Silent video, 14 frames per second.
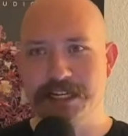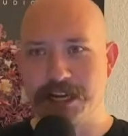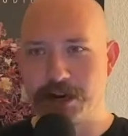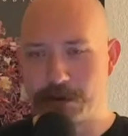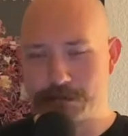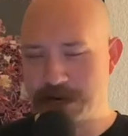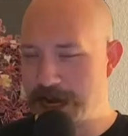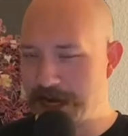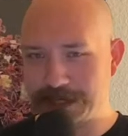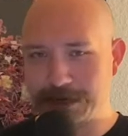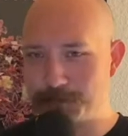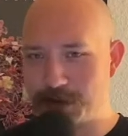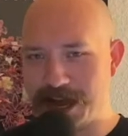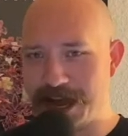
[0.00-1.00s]
I'm not
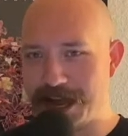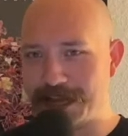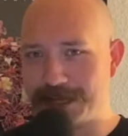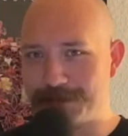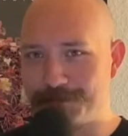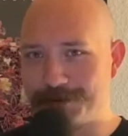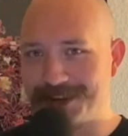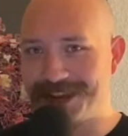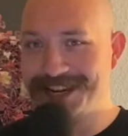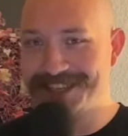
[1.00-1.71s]
going to buy it, but